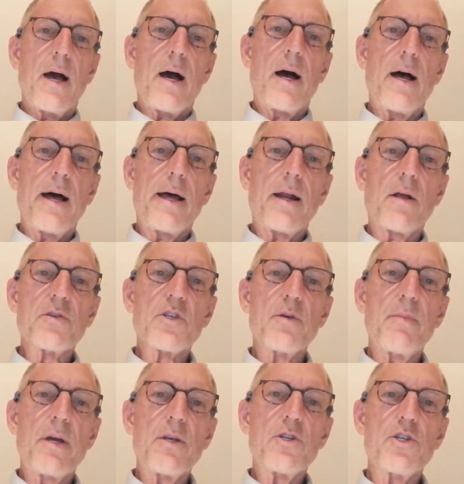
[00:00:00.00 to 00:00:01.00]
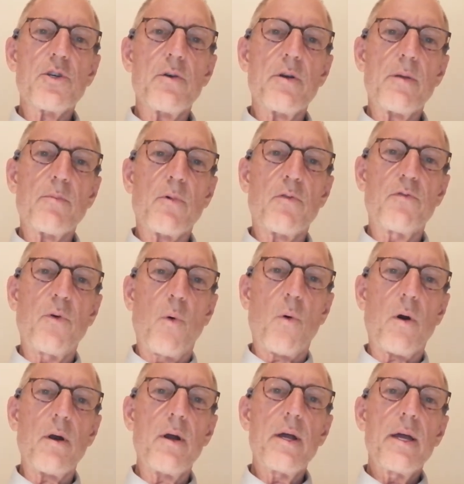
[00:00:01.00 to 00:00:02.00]
I'd also make sure, number
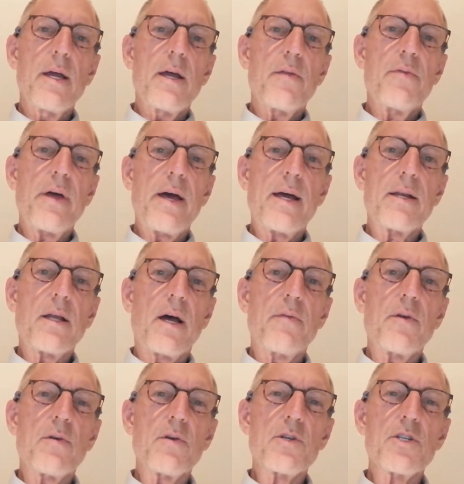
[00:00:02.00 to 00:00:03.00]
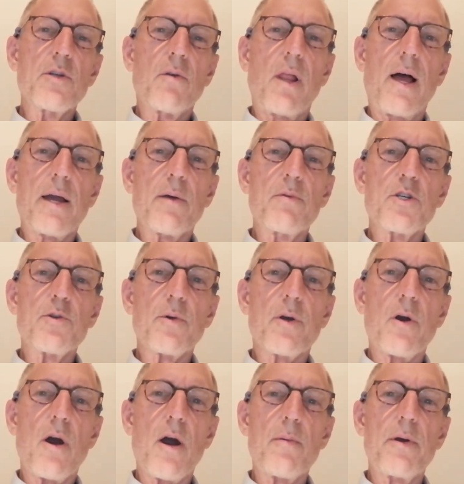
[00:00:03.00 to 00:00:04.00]
four, that there is a language
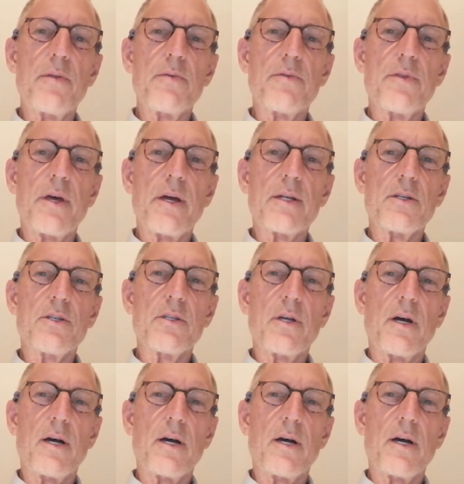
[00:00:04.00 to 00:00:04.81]
requirement that